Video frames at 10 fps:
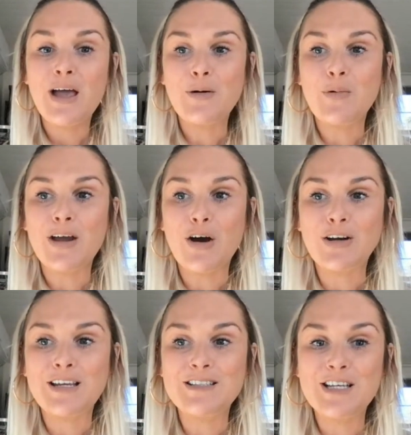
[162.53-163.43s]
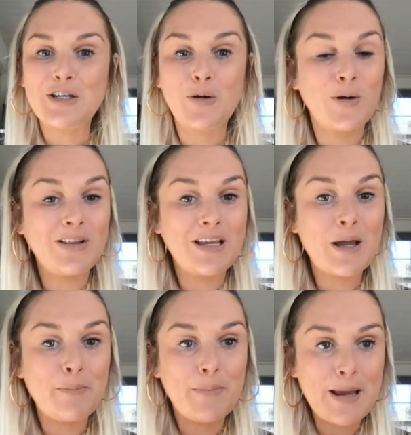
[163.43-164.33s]
And we are
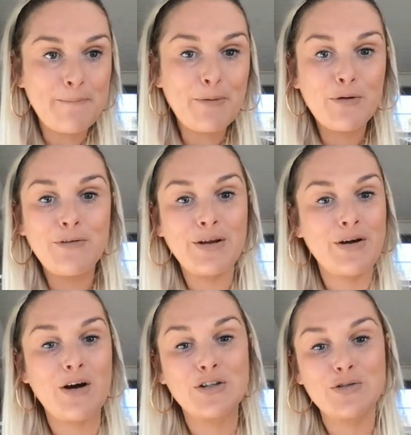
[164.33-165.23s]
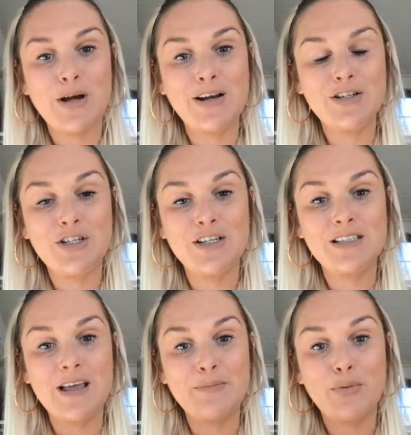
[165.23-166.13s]
continually improving our strategies
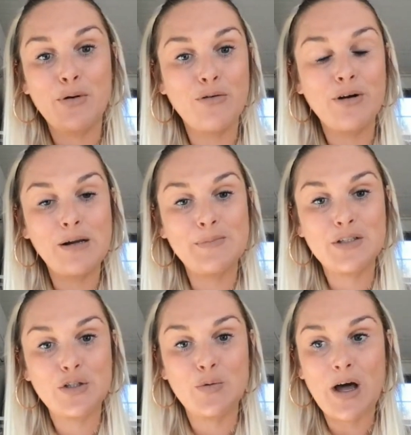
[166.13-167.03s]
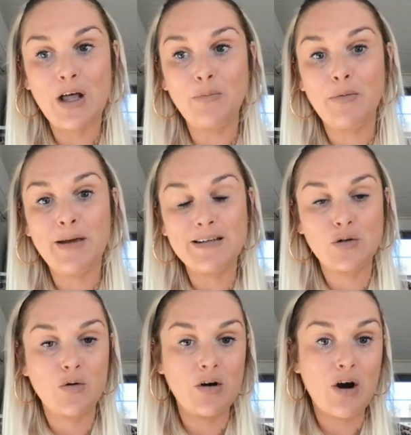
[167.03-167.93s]
and programs to help
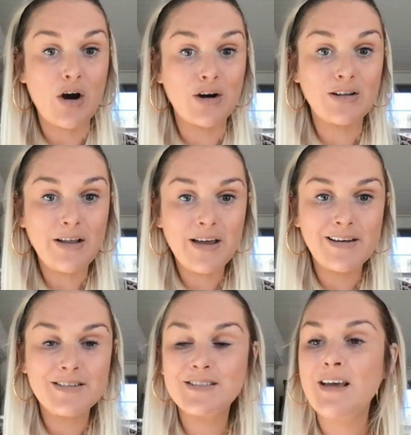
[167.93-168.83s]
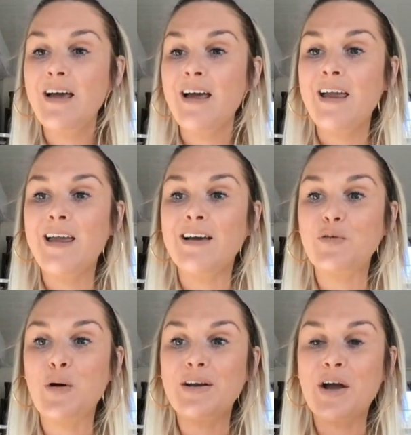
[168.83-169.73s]
mentor our clients. And
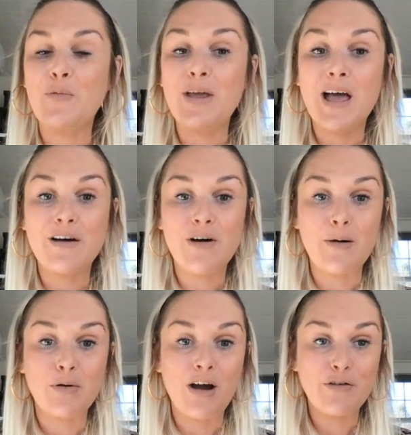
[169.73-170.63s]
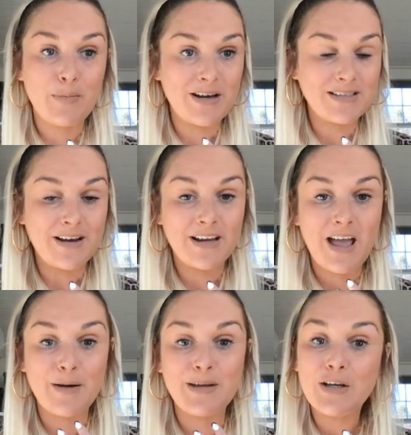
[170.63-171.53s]
right now we have a Profit by Design
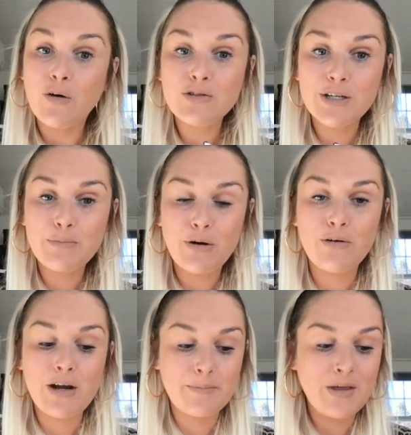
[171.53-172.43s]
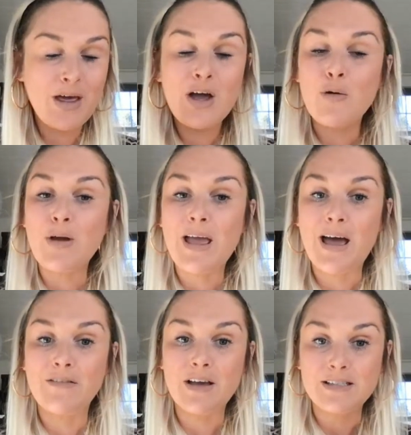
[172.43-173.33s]
Academy coaching program. We
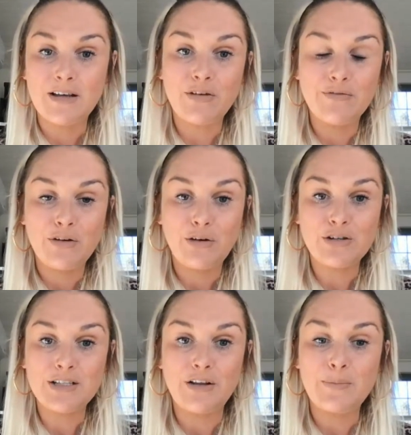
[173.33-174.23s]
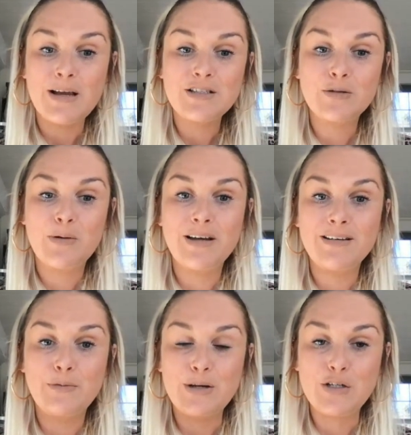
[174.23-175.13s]
have a 7-figure seller
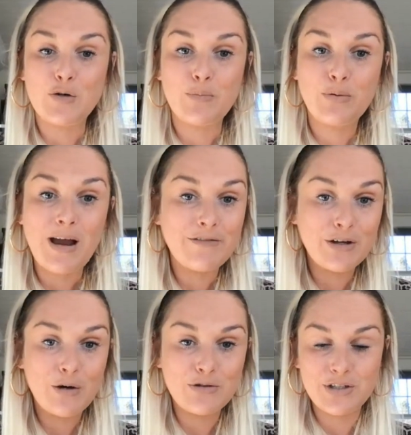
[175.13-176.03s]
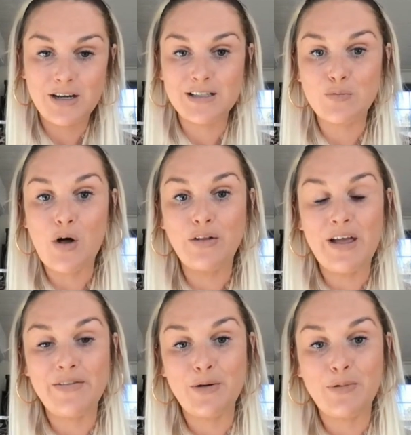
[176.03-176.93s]
mastermind. We do private coaching as well.
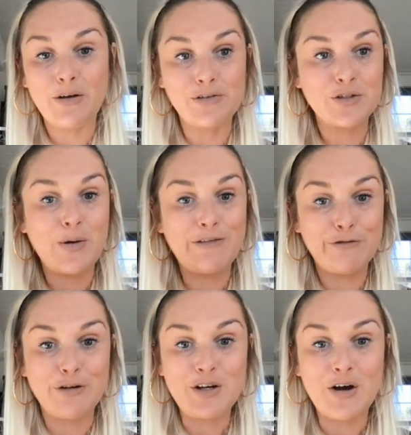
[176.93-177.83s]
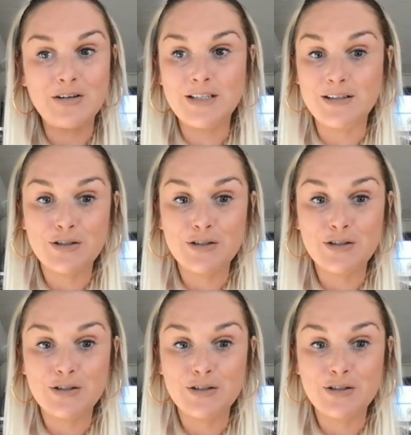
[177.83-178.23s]
And then we also have free content.